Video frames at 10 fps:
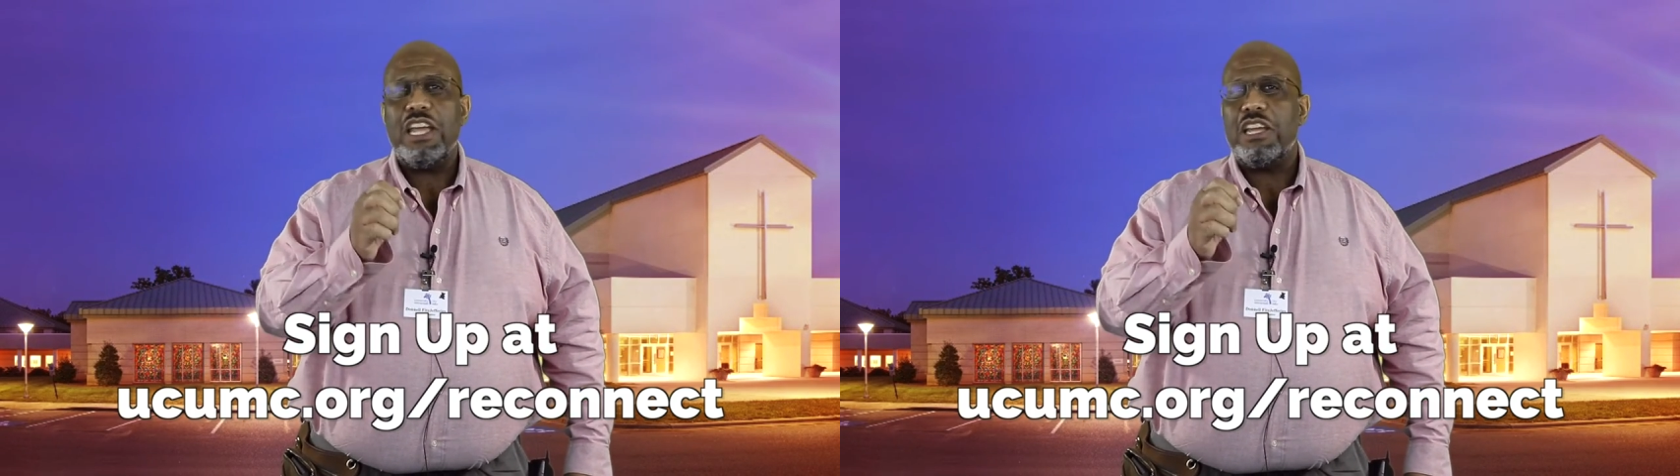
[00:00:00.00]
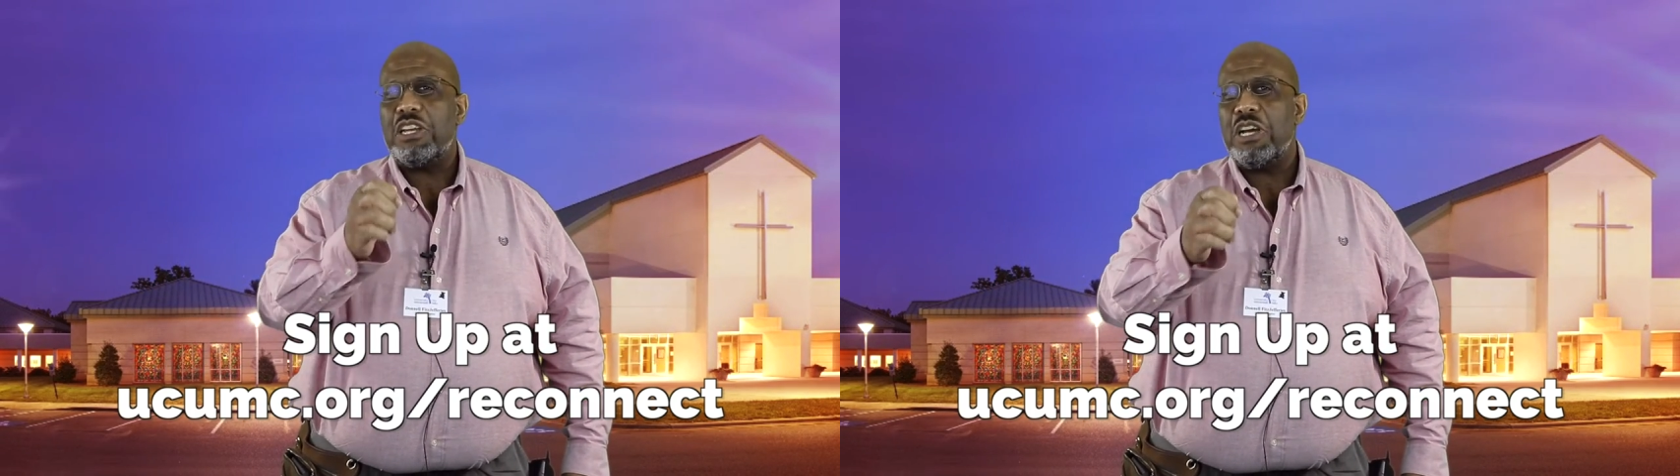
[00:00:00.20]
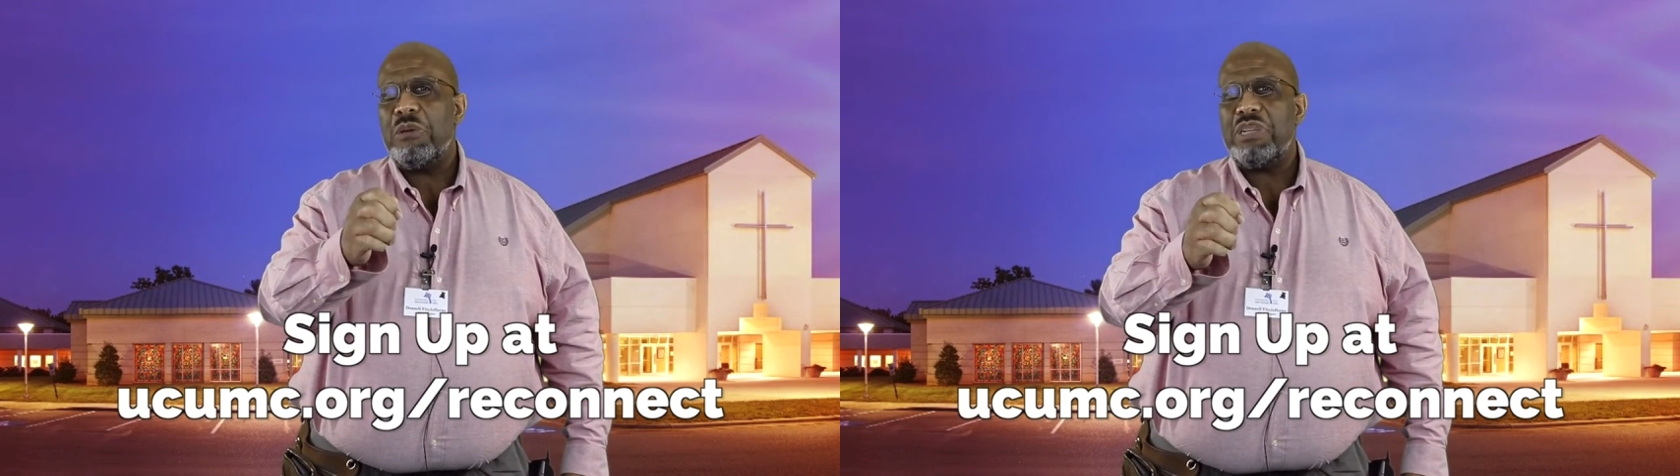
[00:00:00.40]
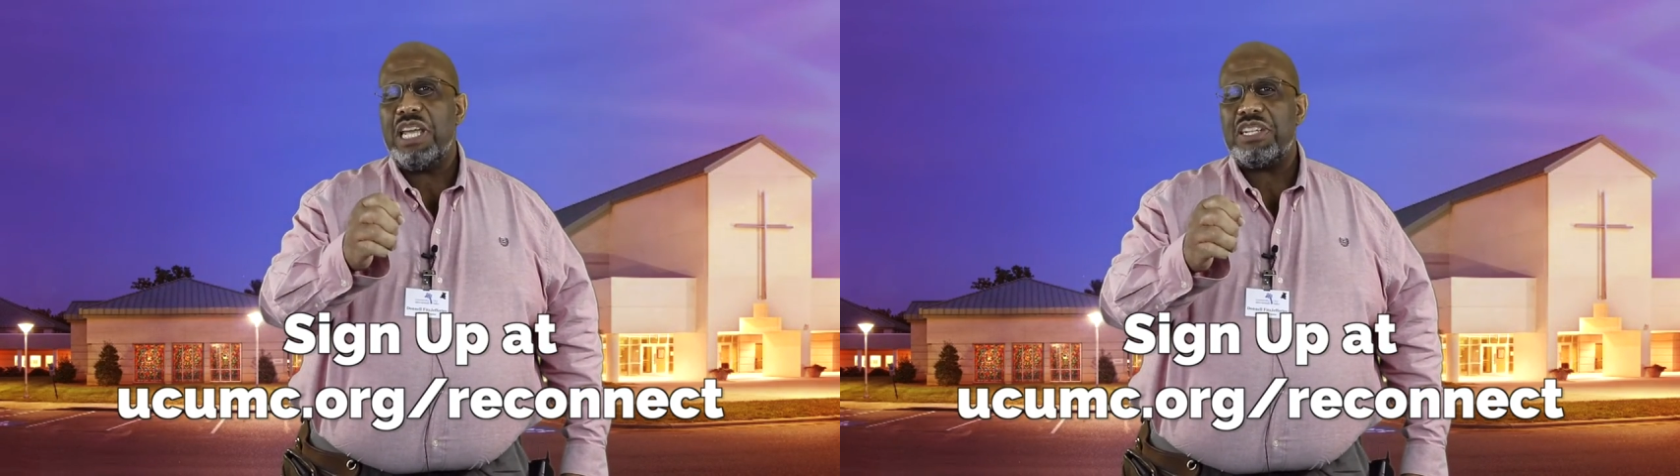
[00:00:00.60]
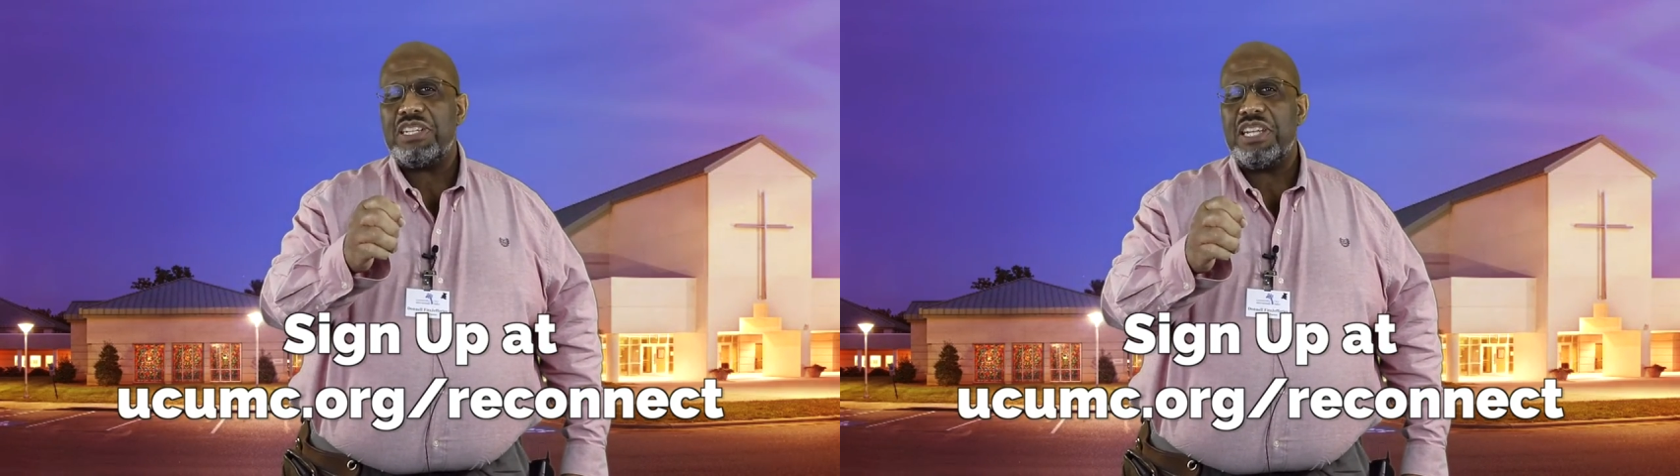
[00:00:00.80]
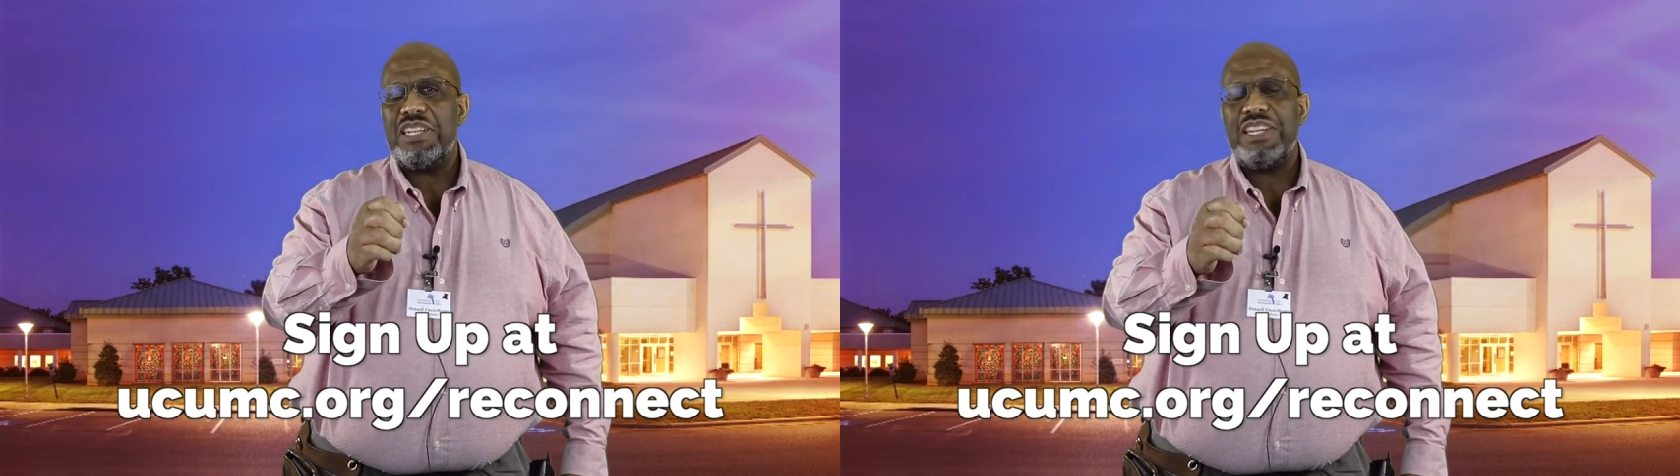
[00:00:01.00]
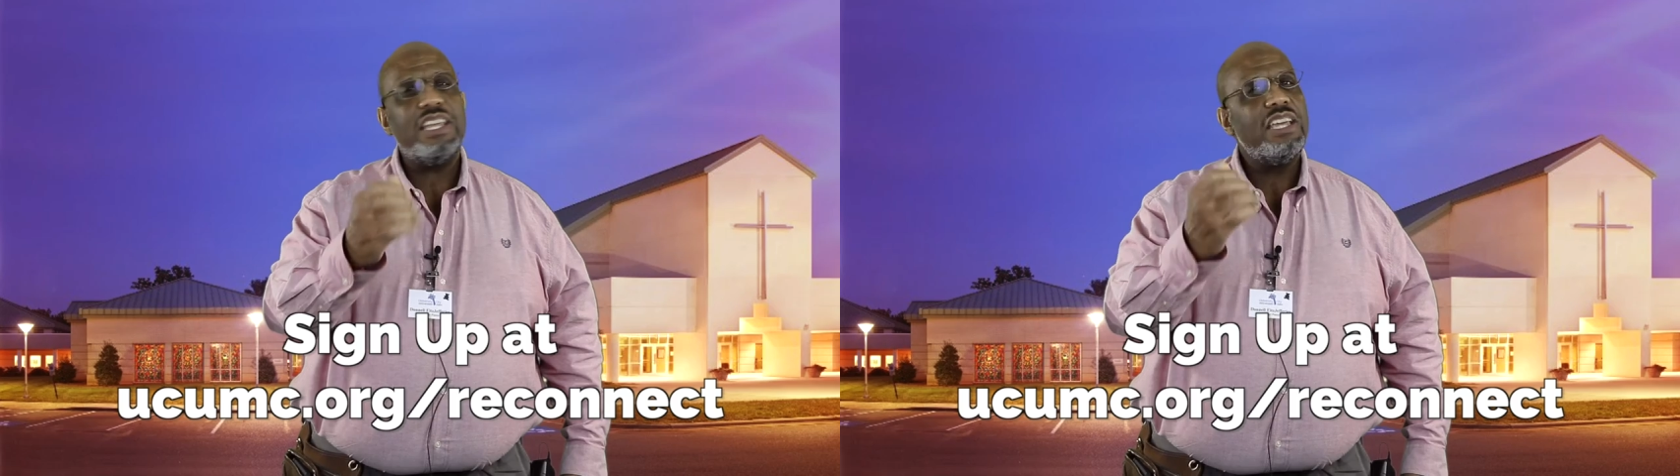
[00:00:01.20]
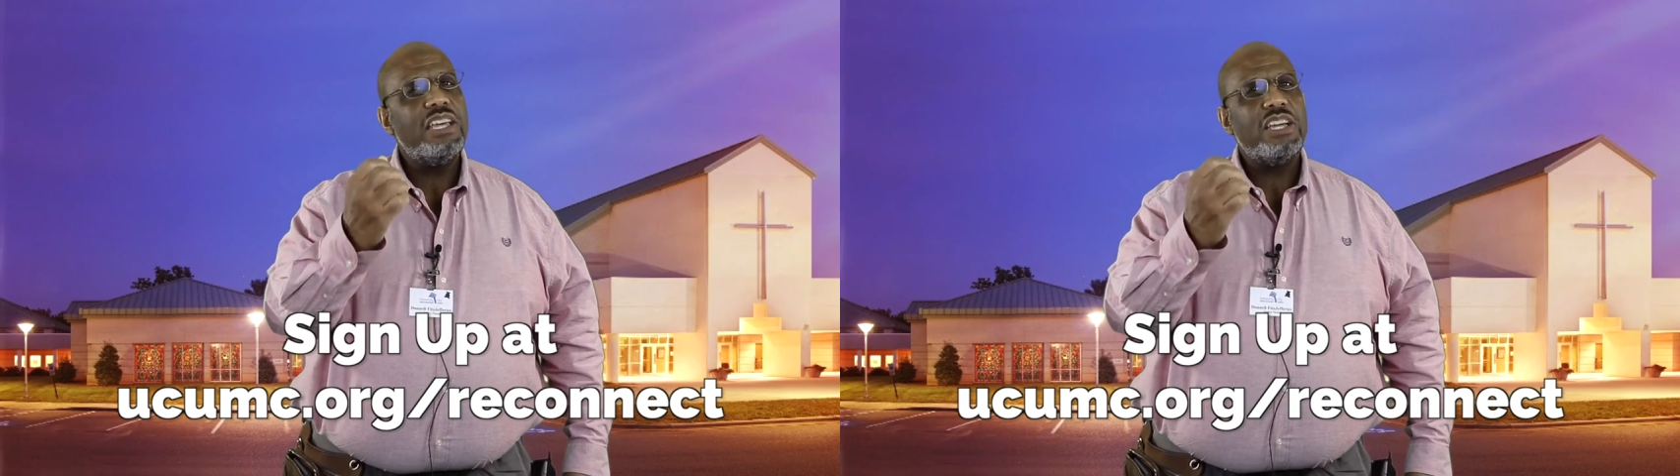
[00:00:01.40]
and come next Sunday.